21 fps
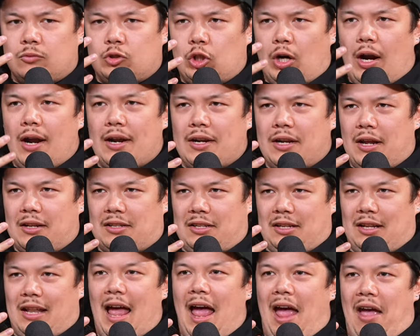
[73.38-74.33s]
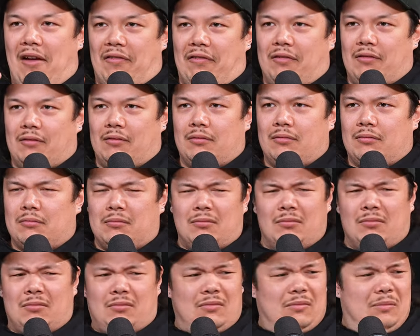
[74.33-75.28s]
trying not to laugh.
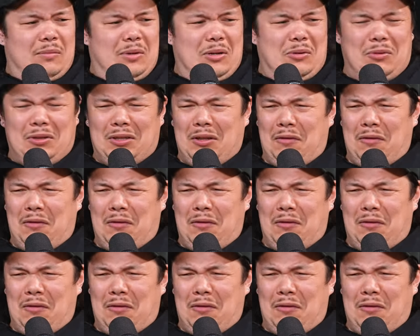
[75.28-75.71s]
I'm like,